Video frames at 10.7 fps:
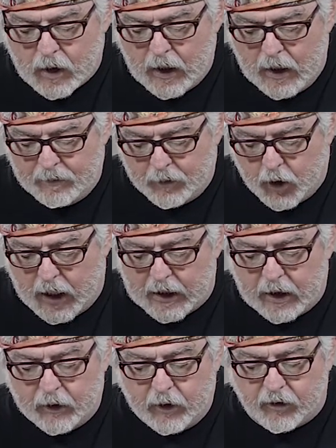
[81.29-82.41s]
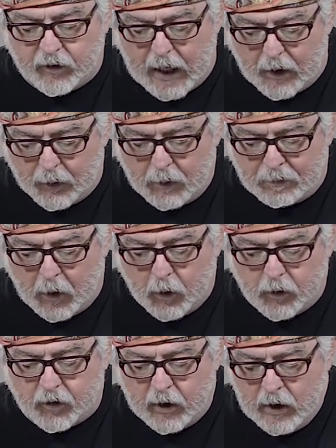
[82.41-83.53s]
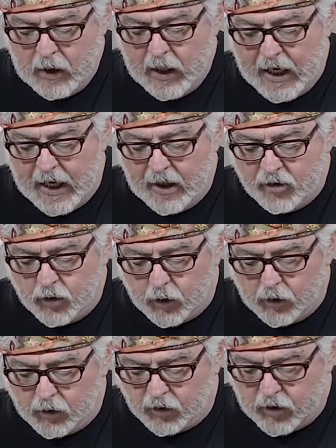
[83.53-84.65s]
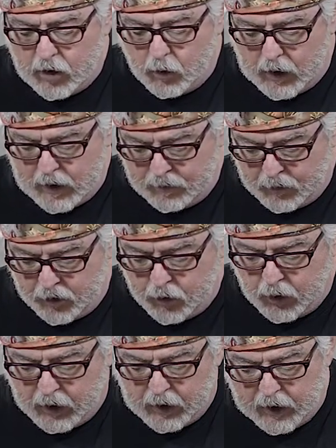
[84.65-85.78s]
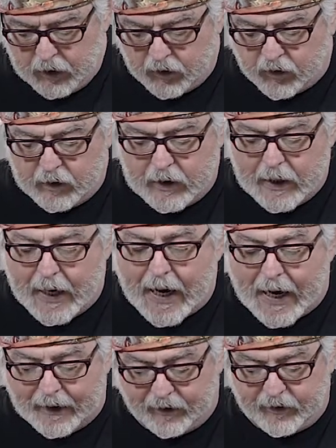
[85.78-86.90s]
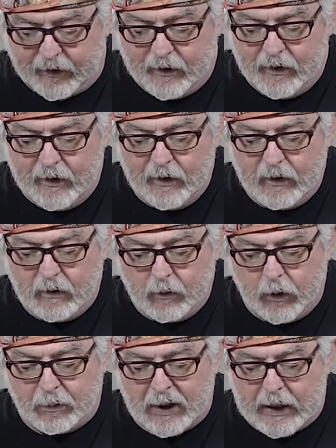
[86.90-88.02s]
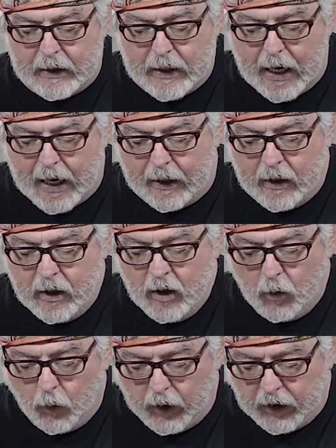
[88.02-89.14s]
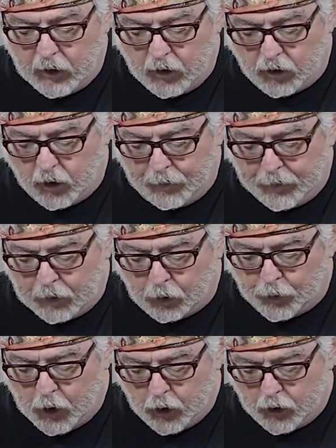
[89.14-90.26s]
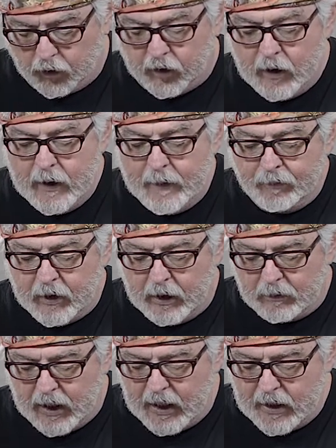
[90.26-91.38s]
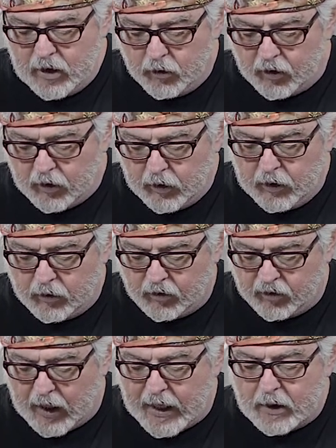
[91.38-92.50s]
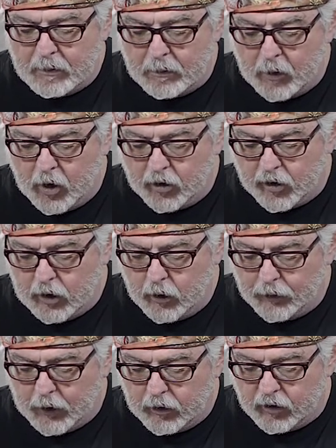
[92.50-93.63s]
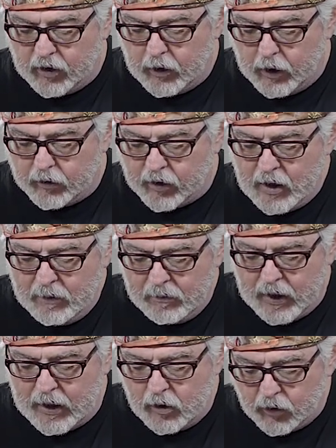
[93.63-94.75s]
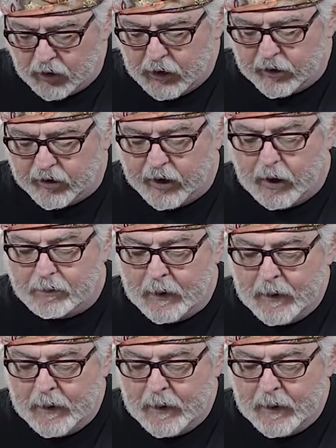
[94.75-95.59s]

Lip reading: I'm dragging this down the post. As you can see, what I am doing is not, repeat, not wetting the surface first. And I'm kind of using the side of my brush. I don't know if you can see this. I'm not using the tip.